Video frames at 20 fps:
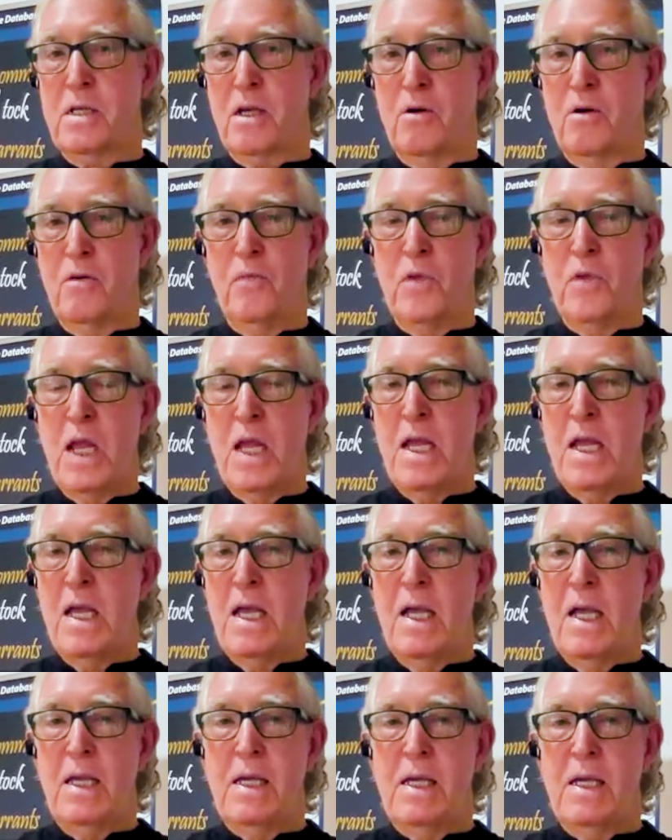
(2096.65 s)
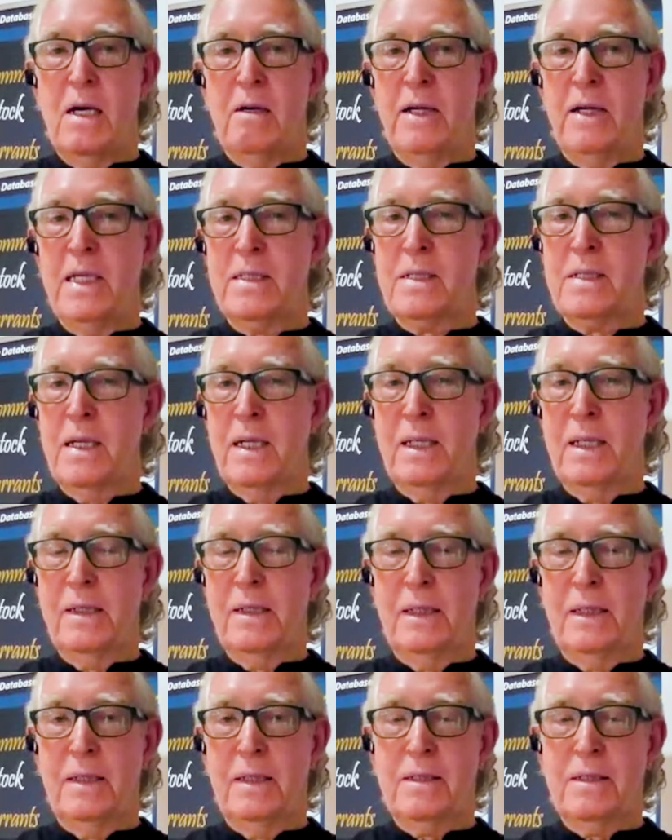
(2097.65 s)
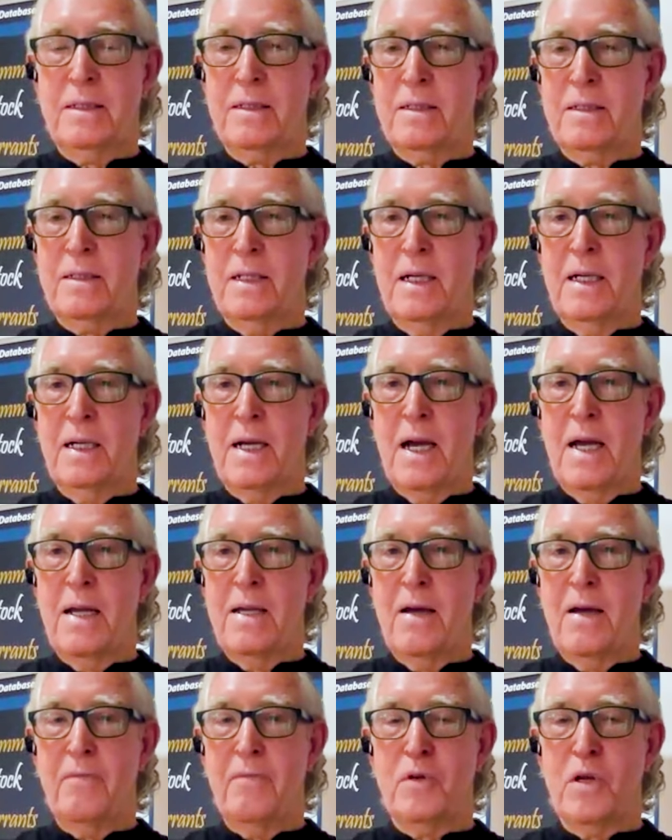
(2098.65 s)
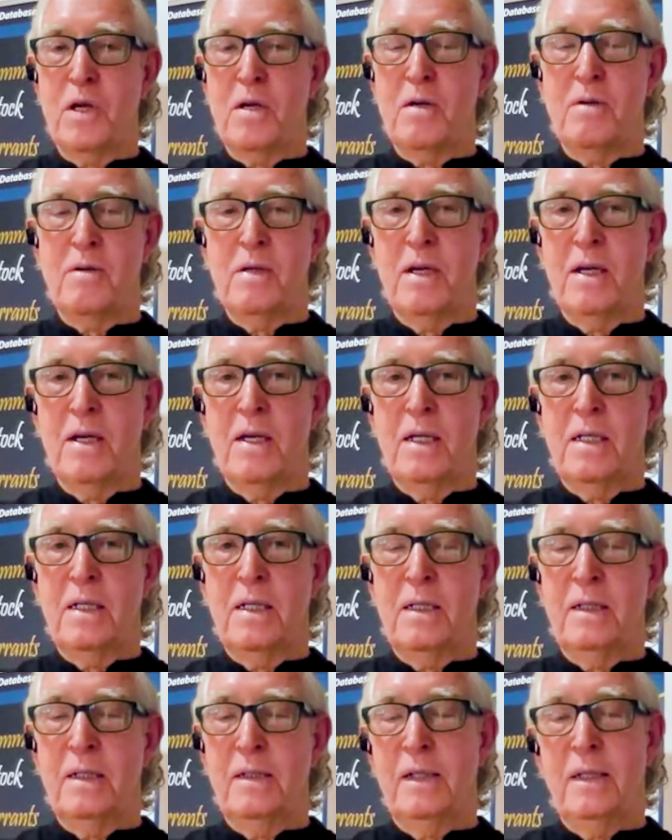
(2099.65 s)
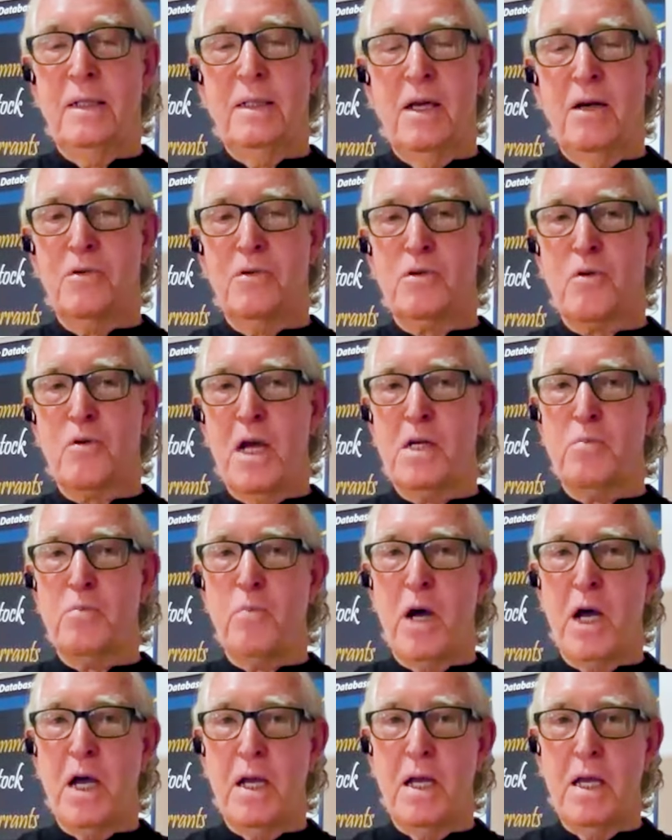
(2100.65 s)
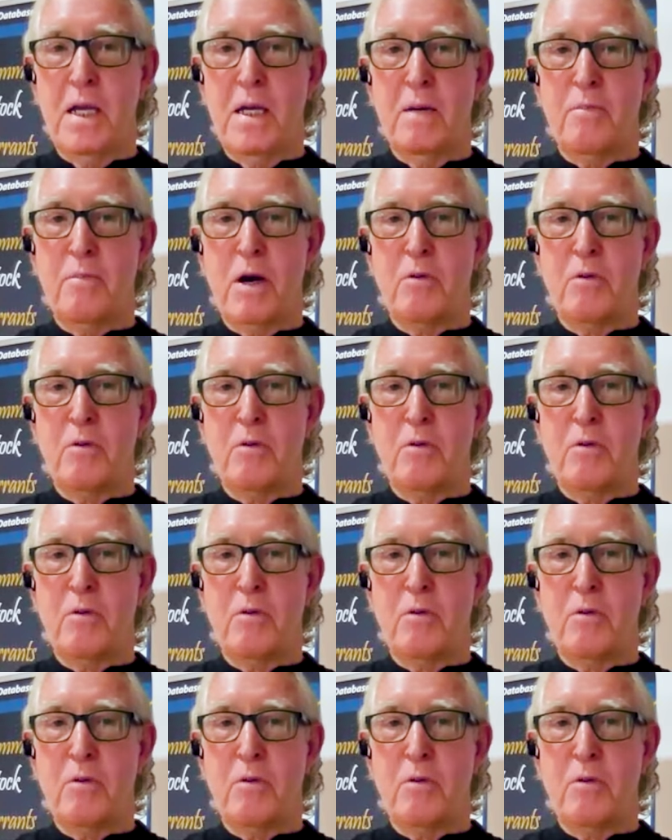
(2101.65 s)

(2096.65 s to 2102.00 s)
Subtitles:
So, you know, it's like it's I have to, you know, scratch my head.